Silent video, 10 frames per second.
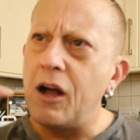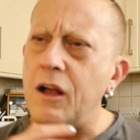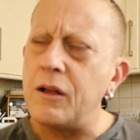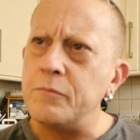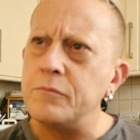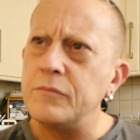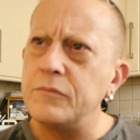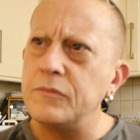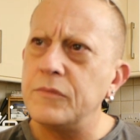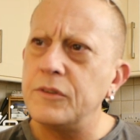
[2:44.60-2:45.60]
um,
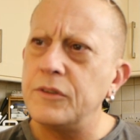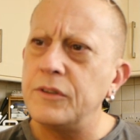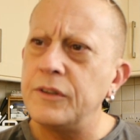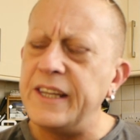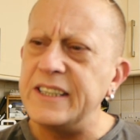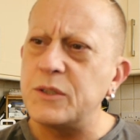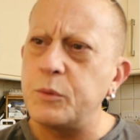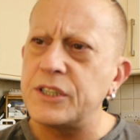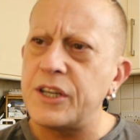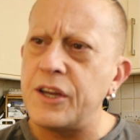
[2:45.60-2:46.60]
this
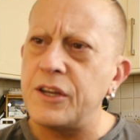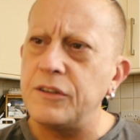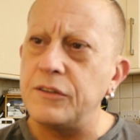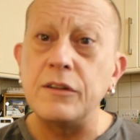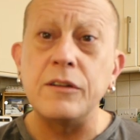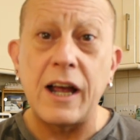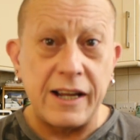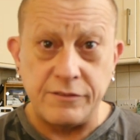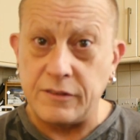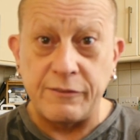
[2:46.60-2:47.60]
was a I,